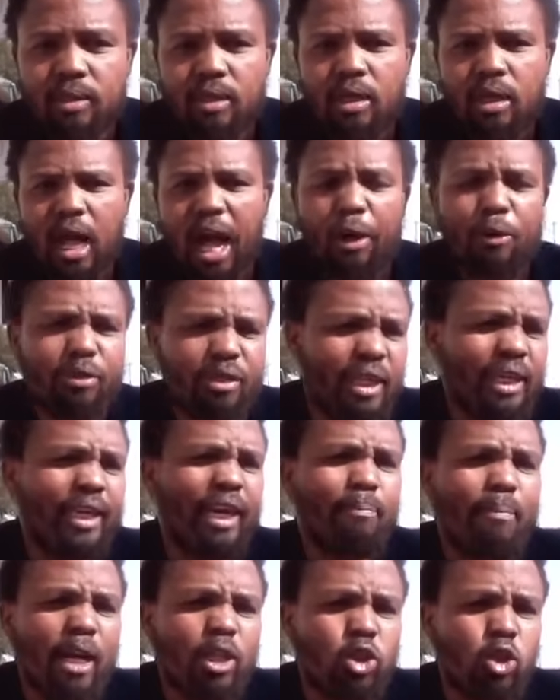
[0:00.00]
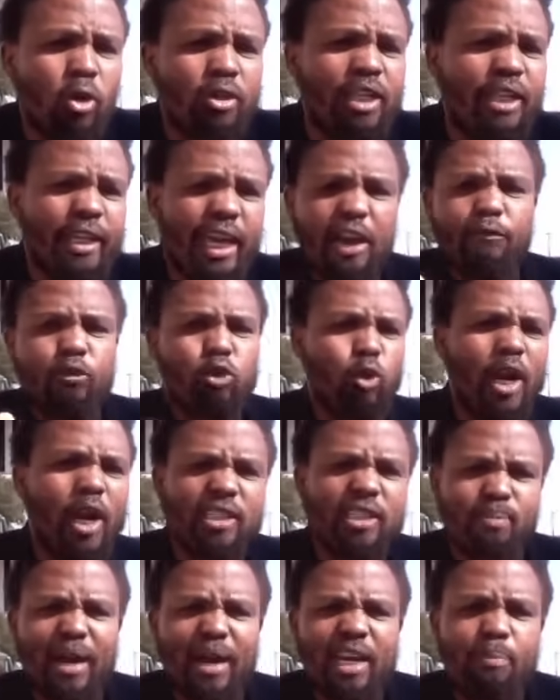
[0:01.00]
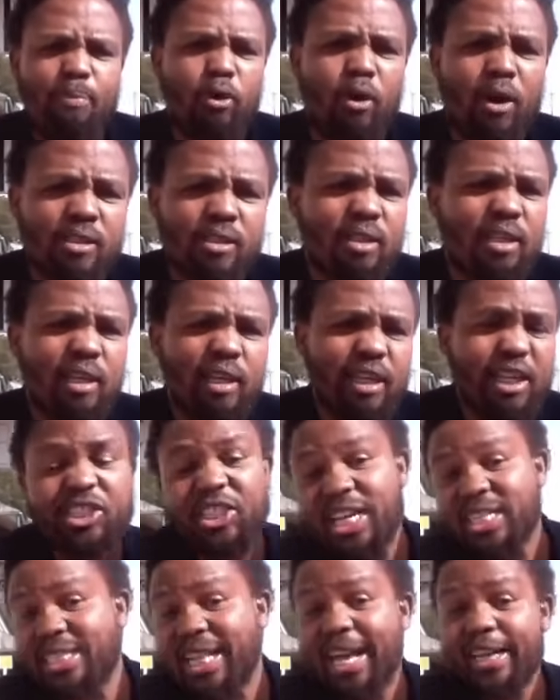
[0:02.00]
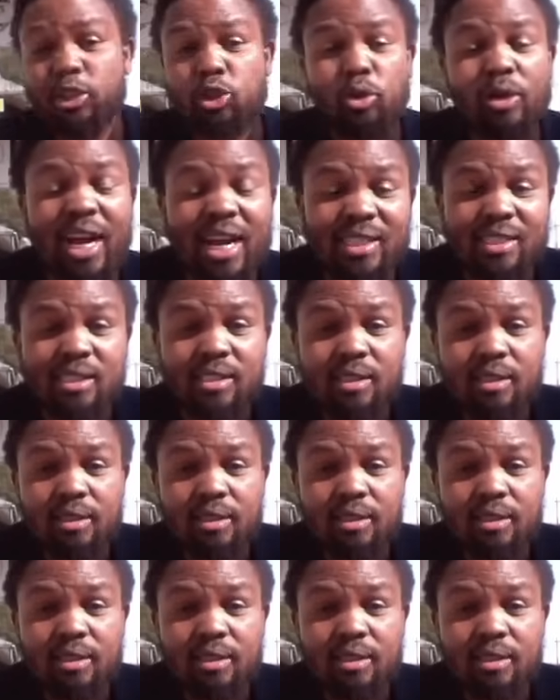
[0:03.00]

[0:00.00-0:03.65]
Are you thinking Mazzotti gave Julius money because he's just like Julius?